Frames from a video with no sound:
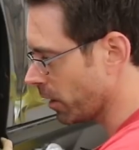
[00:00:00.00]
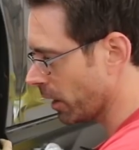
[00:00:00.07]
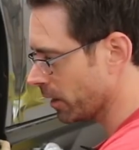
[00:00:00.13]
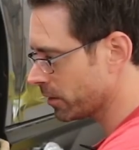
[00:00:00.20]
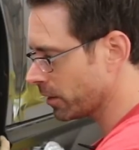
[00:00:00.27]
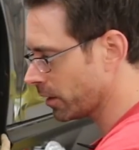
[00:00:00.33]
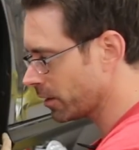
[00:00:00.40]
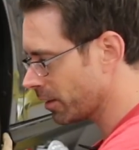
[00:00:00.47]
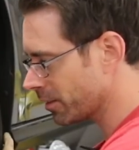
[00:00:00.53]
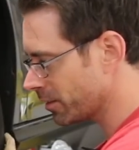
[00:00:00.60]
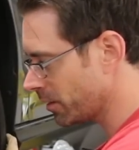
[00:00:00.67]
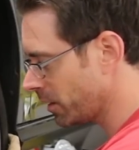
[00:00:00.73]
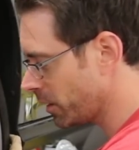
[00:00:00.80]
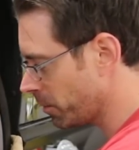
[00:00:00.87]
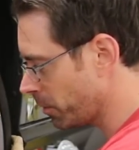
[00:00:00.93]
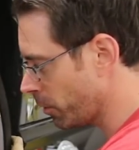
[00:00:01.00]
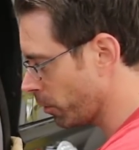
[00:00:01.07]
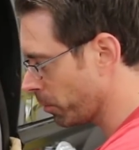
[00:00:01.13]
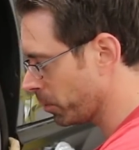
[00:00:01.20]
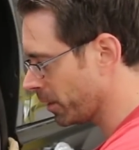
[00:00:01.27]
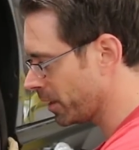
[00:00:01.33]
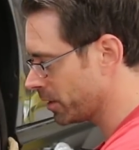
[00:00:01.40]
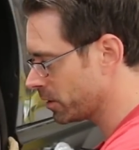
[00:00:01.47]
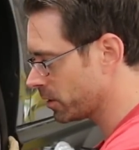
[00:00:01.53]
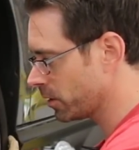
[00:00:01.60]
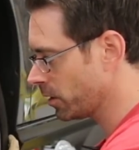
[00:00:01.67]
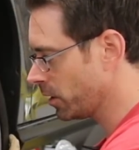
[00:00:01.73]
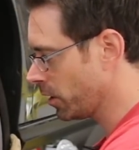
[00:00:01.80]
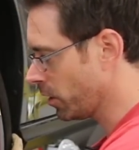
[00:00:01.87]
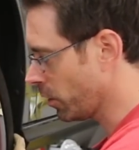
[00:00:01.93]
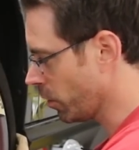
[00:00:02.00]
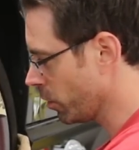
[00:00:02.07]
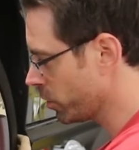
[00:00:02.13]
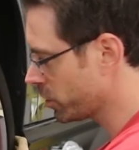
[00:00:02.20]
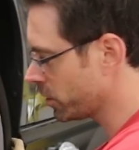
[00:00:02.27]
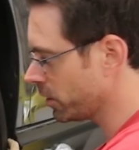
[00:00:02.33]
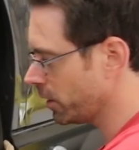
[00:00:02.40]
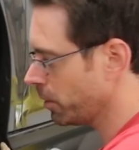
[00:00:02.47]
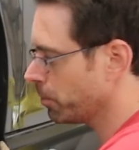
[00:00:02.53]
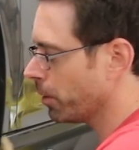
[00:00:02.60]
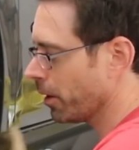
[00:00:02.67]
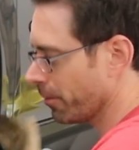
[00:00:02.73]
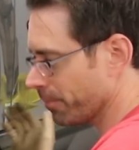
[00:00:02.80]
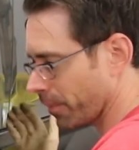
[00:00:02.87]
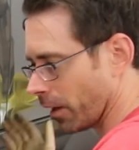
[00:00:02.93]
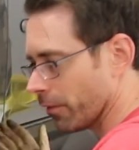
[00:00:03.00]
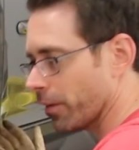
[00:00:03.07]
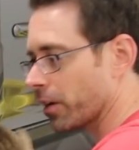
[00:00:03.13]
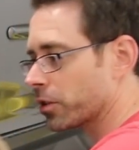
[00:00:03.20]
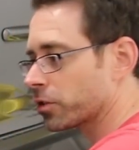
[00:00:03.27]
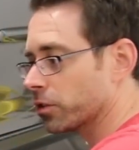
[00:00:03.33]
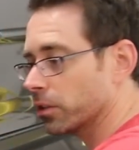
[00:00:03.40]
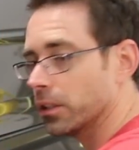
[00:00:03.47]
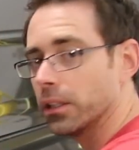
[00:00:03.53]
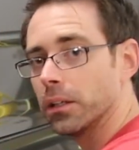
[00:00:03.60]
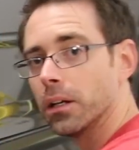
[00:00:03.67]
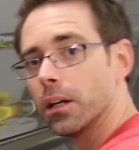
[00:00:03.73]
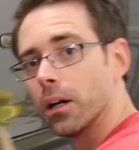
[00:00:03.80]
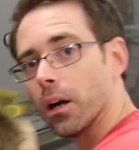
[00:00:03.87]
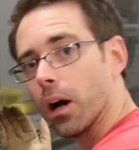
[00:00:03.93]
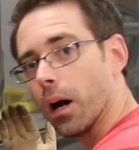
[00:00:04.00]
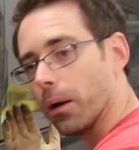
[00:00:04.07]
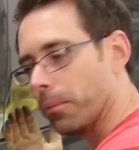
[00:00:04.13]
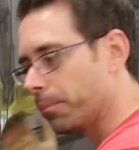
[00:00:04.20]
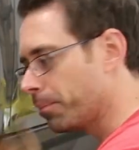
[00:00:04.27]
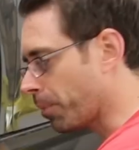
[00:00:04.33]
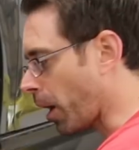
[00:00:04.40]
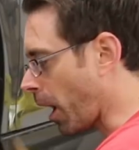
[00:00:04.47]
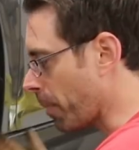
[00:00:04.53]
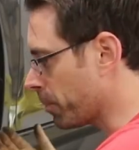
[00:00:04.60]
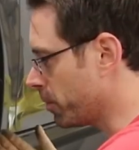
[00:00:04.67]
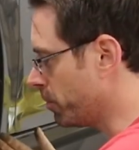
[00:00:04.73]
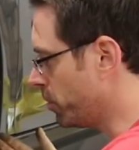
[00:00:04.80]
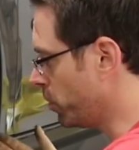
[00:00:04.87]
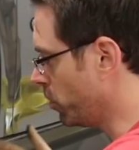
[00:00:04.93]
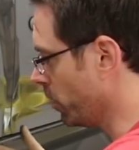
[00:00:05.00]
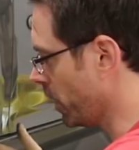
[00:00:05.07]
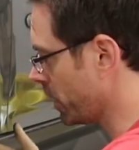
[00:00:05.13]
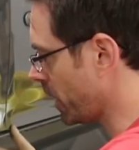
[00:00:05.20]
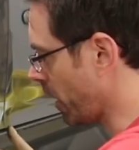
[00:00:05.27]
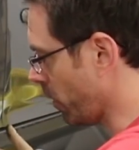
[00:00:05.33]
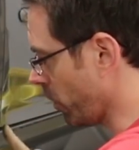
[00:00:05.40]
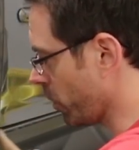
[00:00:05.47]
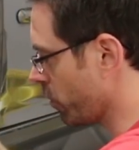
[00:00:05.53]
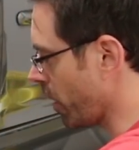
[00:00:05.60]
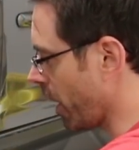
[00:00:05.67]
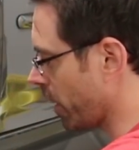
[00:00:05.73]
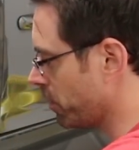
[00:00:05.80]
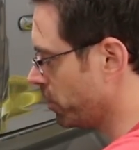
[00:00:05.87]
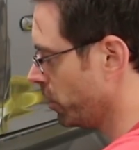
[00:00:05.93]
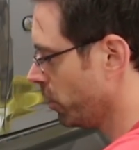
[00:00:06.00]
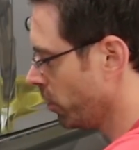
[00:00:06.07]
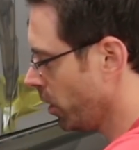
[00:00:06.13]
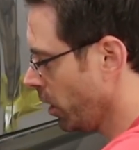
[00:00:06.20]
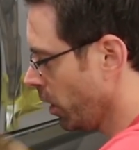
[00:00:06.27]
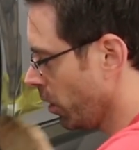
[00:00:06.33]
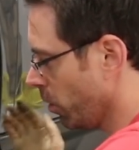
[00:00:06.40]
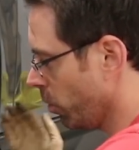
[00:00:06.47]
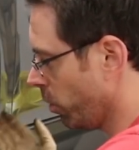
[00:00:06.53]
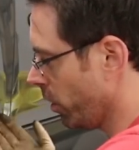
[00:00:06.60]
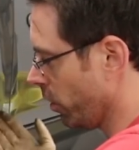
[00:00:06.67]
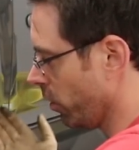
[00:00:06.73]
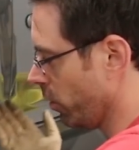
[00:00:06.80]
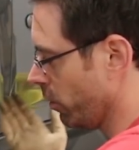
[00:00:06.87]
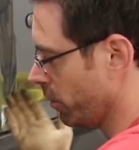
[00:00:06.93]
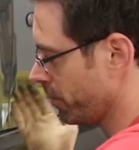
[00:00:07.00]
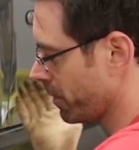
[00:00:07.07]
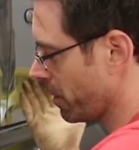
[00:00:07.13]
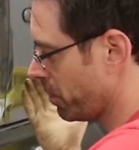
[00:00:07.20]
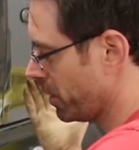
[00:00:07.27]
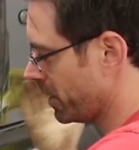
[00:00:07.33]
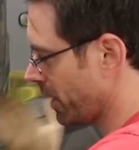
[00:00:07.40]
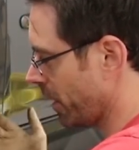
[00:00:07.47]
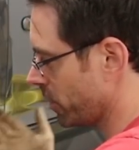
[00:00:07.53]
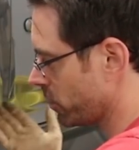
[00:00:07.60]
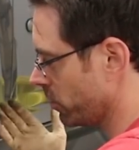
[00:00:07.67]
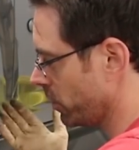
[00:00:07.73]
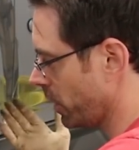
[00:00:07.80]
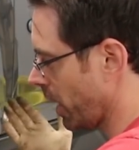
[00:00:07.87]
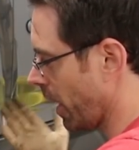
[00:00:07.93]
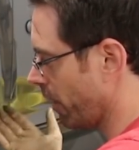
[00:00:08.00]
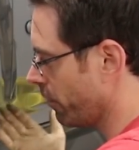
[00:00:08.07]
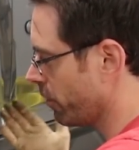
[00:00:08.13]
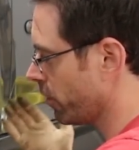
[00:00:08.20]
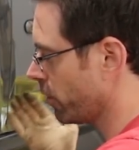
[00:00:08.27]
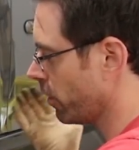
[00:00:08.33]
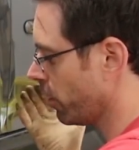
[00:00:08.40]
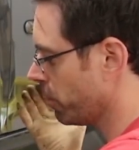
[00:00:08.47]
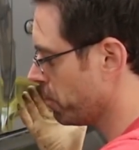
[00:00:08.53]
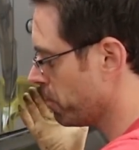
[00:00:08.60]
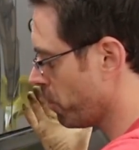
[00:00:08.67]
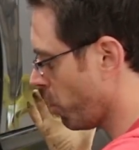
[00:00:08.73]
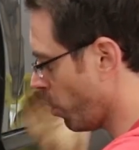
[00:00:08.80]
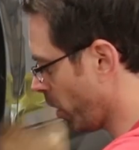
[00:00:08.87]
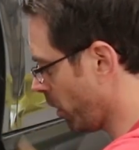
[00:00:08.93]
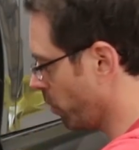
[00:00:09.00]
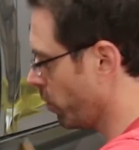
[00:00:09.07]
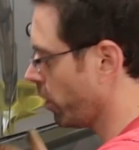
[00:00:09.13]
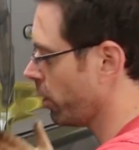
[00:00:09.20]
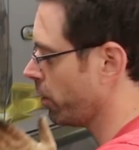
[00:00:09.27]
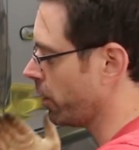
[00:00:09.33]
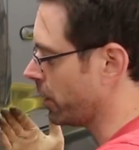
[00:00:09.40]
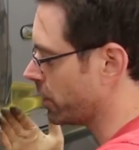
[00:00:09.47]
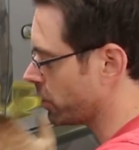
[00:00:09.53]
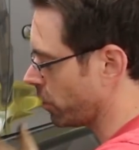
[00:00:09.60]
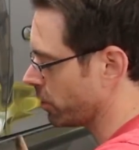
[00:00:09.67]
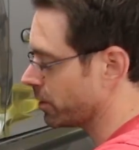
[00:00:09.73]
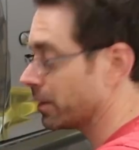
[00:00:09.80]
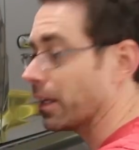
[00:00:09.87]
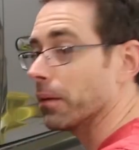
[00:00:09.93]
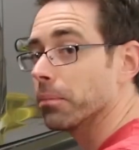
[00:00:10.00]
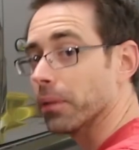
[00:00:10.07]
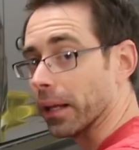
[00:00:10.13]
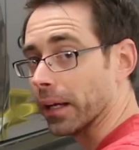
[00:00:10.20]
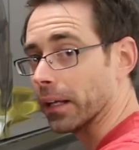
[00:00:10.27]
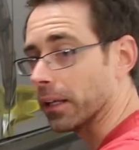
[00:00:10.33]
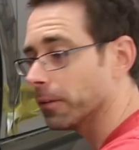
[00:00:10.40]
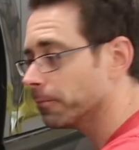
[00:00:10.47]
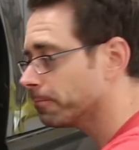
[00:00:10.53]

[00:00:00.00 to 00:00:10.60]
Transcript: Doesn't need to be replaced urgently, but eventually a popped boot like that or a cracked boot will potentially have a point where it starts to get play in it.